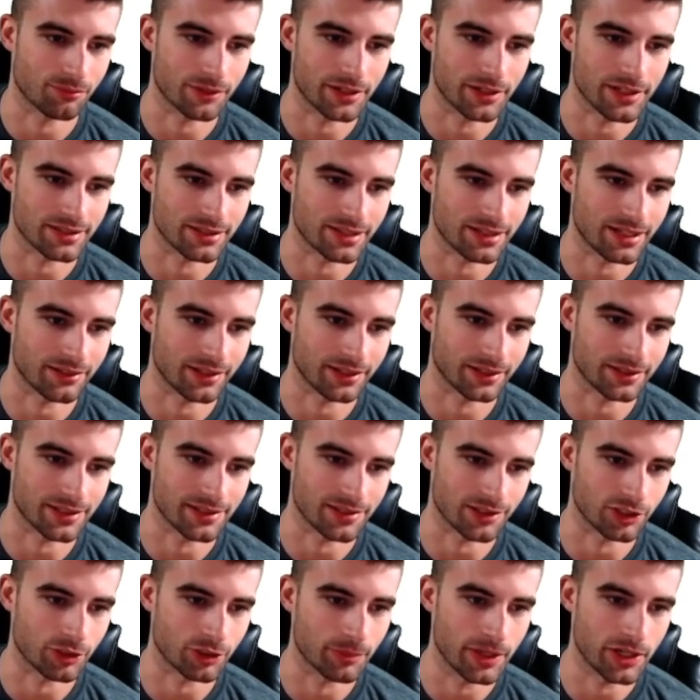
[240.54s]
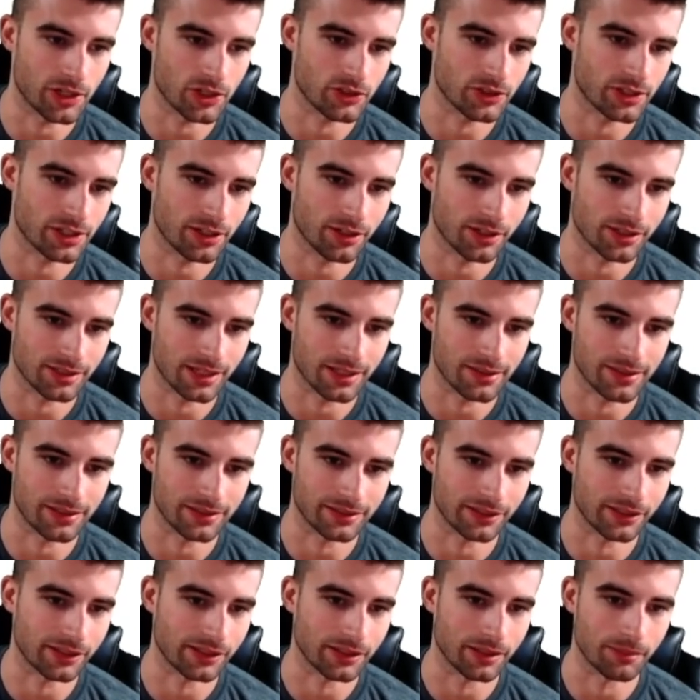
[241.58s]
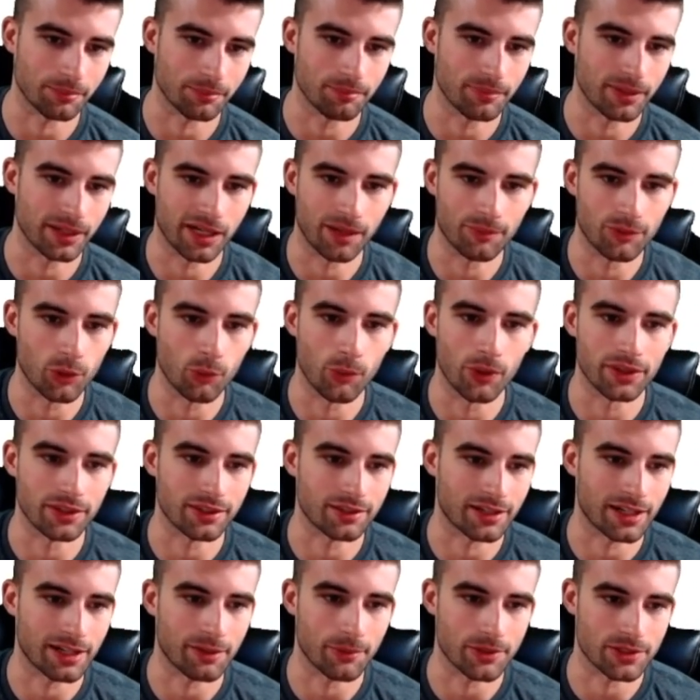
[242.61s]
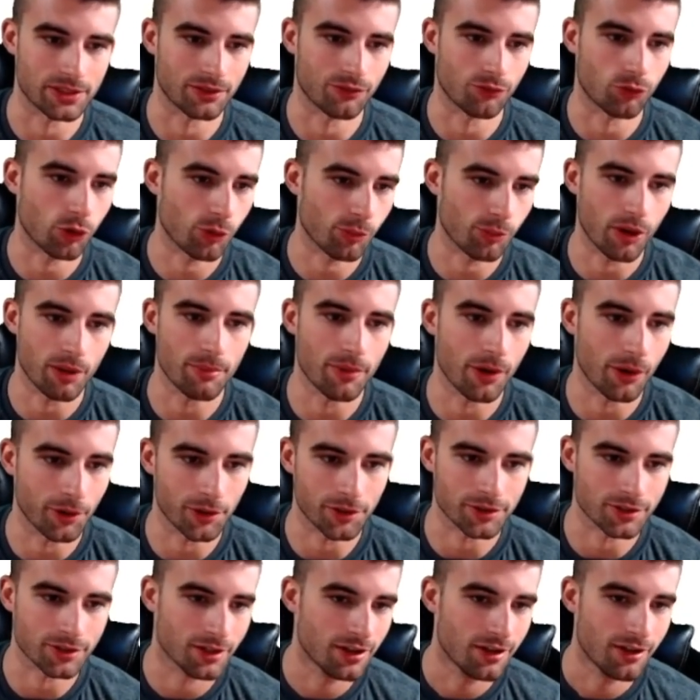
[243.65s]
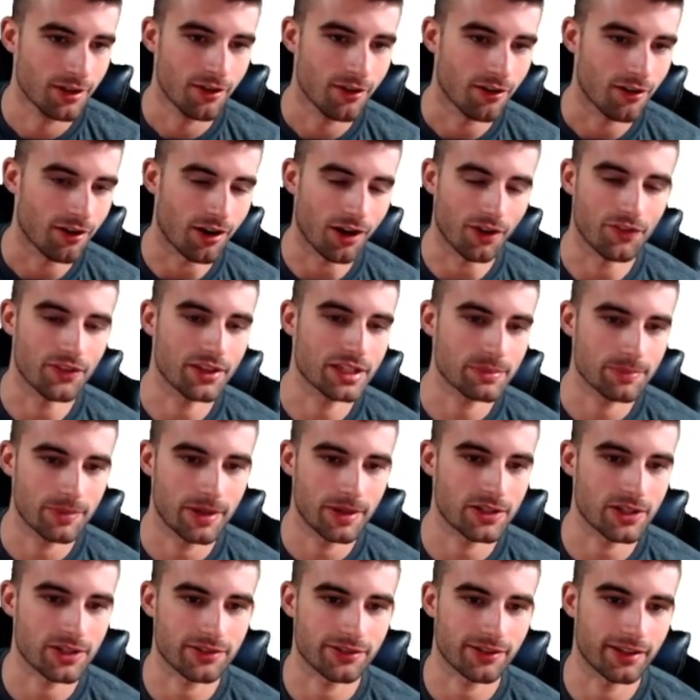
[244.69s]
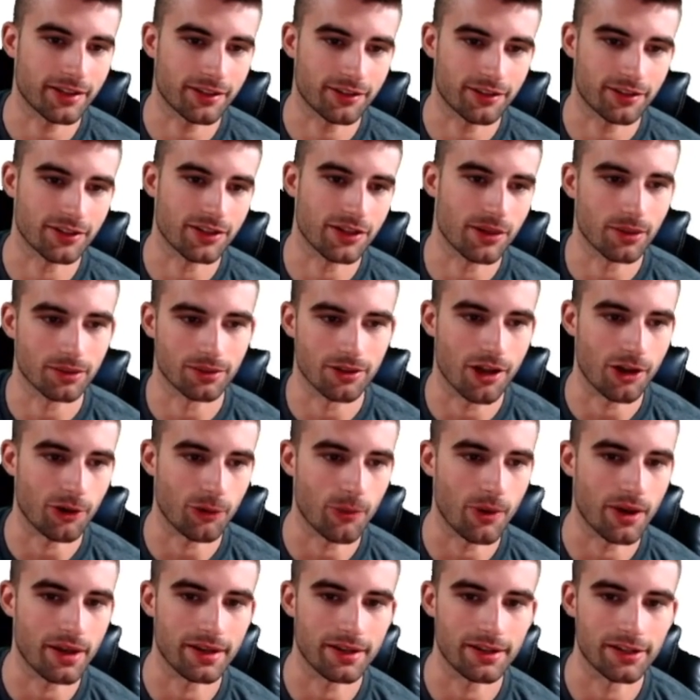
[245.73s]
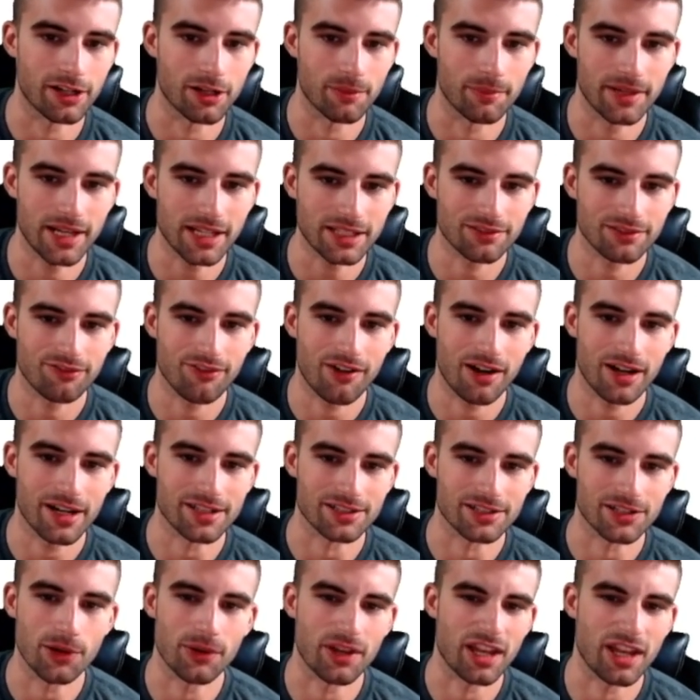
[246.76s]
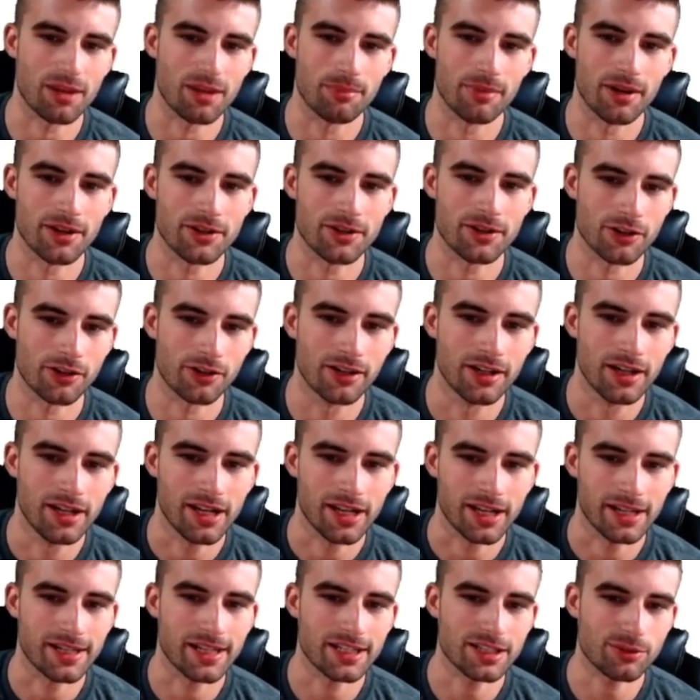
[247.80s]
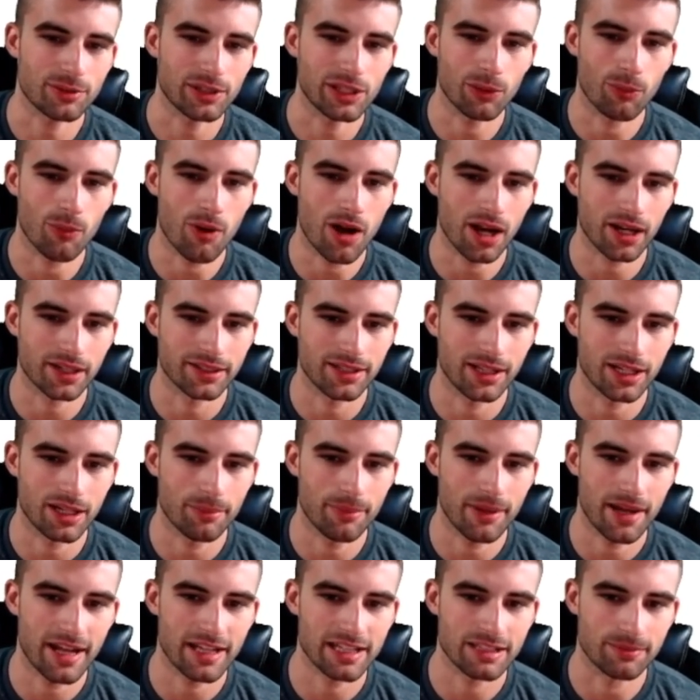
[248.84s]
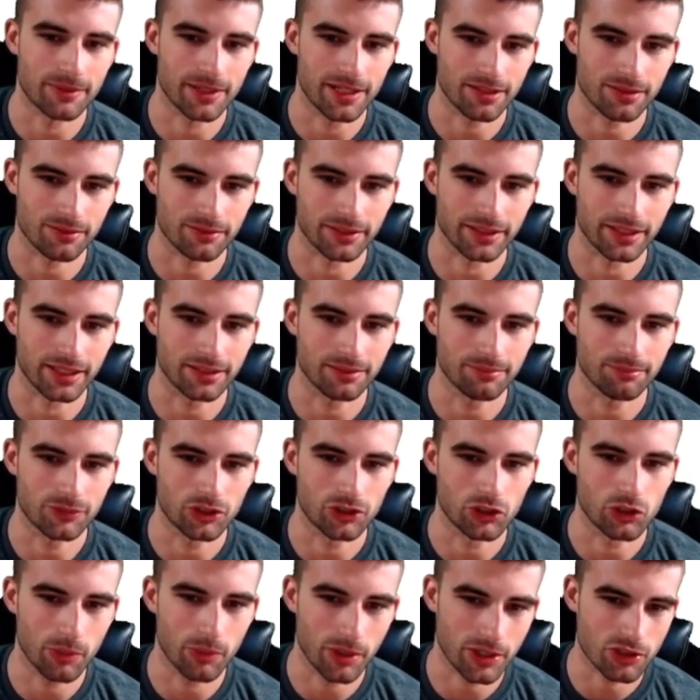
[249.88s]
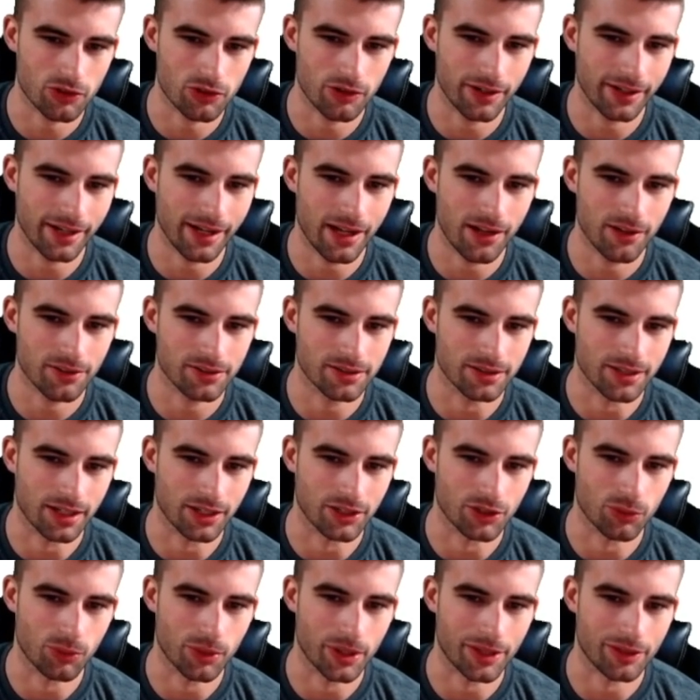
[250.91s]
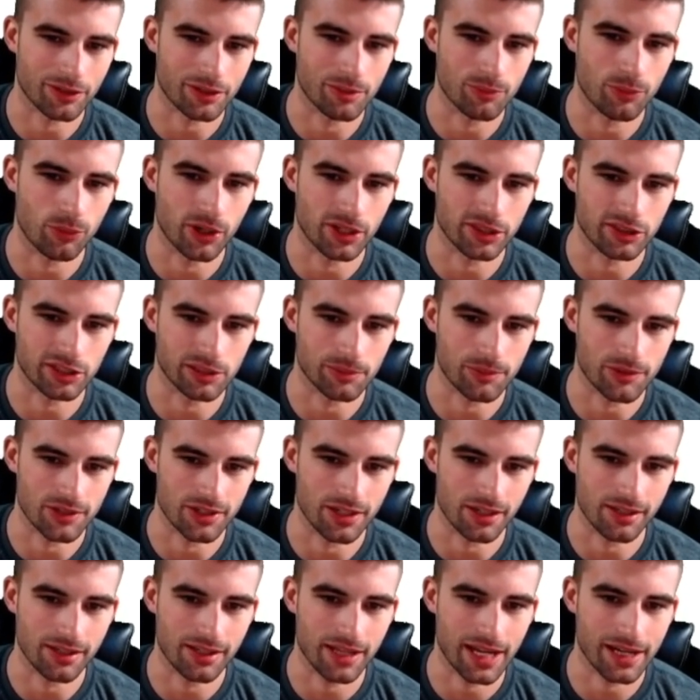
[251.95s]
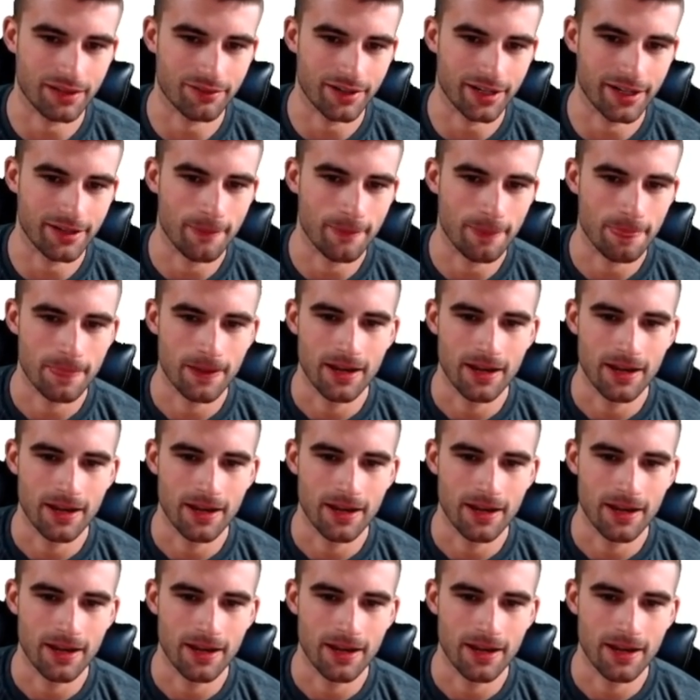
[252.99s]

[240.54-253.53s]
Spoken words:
reason I like these other pitchers here, because I think they're going to pick up the win tonight, which the 4-point bonus on this pitching slate could go a long way here. But DeSclafani's an okay pitcher. He doesn't really walk a ton of bats, but he doesn't really get too much strikeouts. He's got a 23.3% K rate.